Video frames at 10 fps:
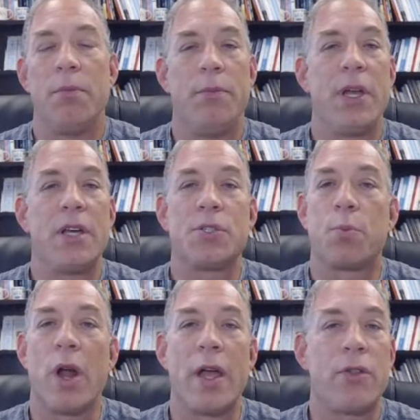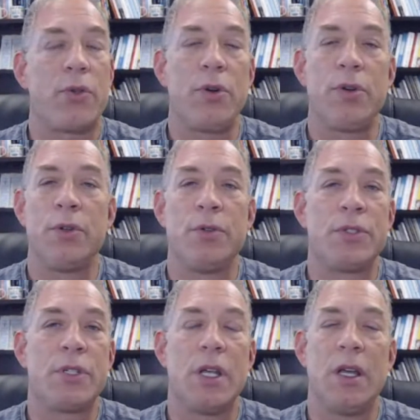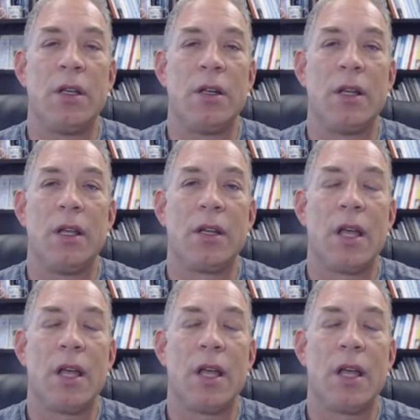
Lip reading: biggest breakthroughs in